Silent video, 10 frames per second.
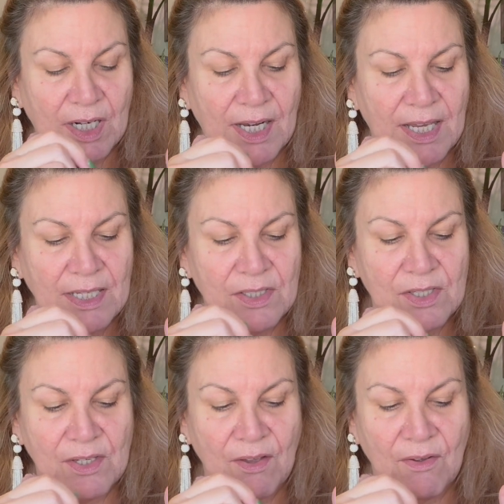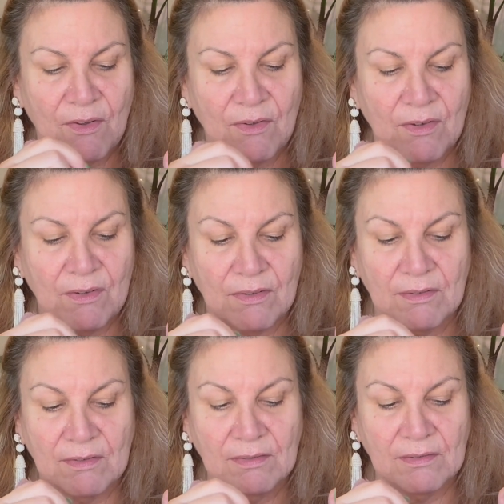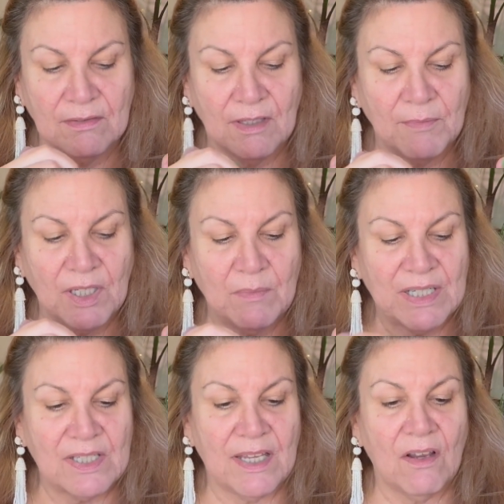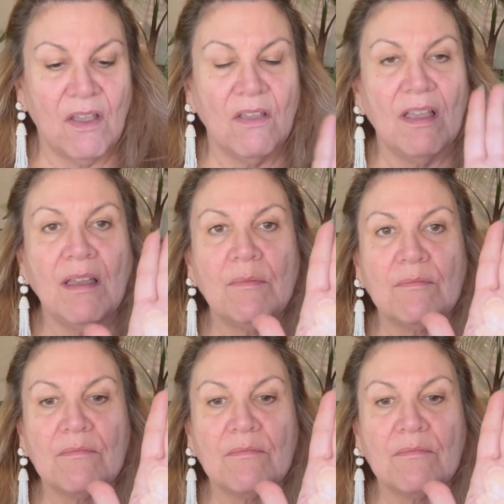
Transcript: And so I'm going to mix that all up.